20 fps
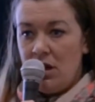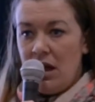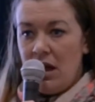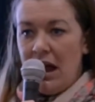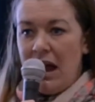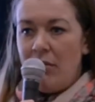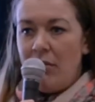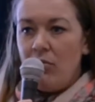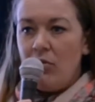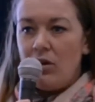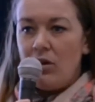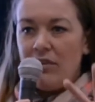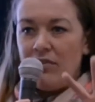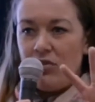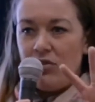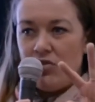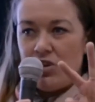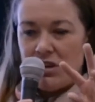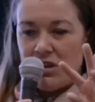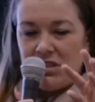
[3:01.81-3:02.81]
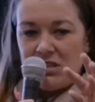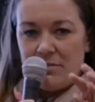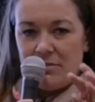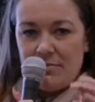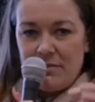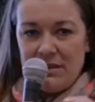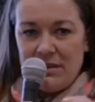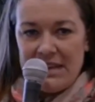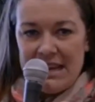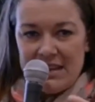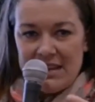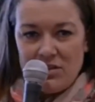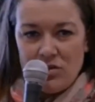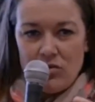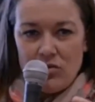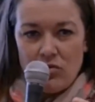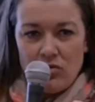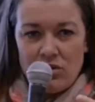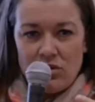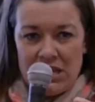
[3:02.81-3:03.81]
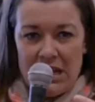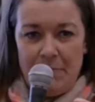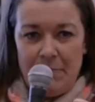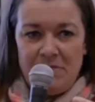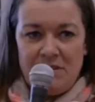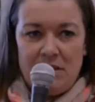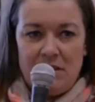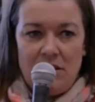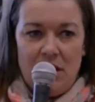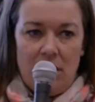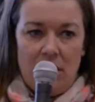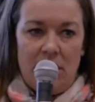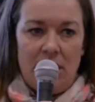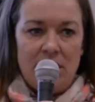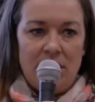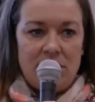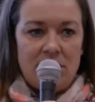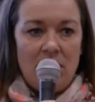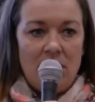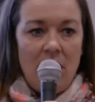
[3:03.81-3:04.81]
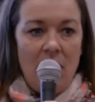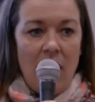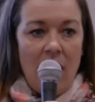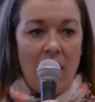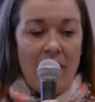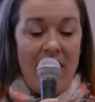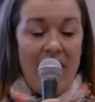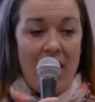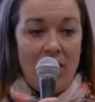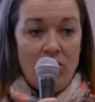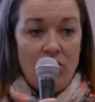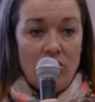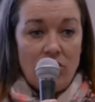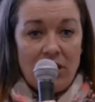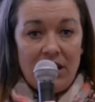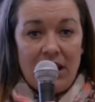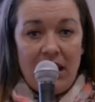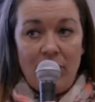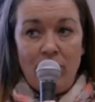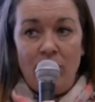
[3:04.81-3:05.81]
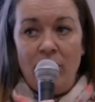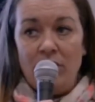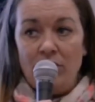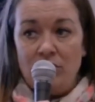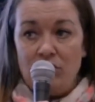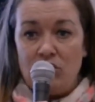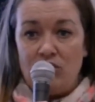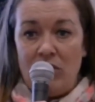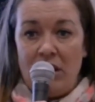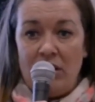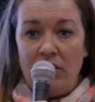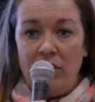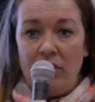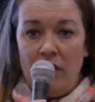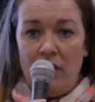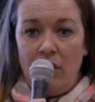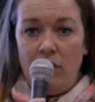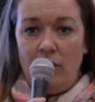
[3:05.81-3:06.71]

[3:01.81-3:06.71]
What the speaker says: And we'll give you just some little tips and nuggets of how you can get real strength in those